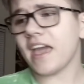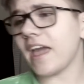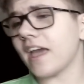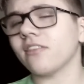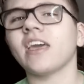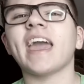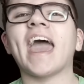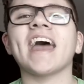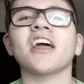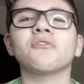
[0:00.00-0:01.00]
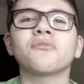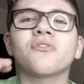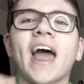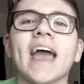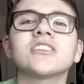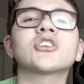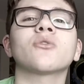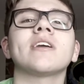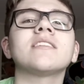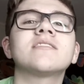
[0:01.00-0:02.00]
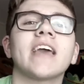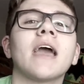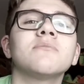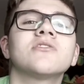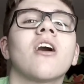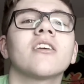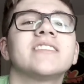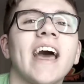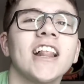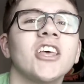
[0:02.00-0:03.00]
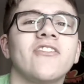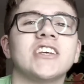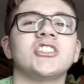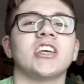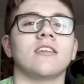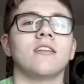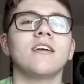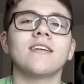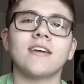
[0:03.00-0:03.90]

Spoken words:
And they had a flat screen Samsung television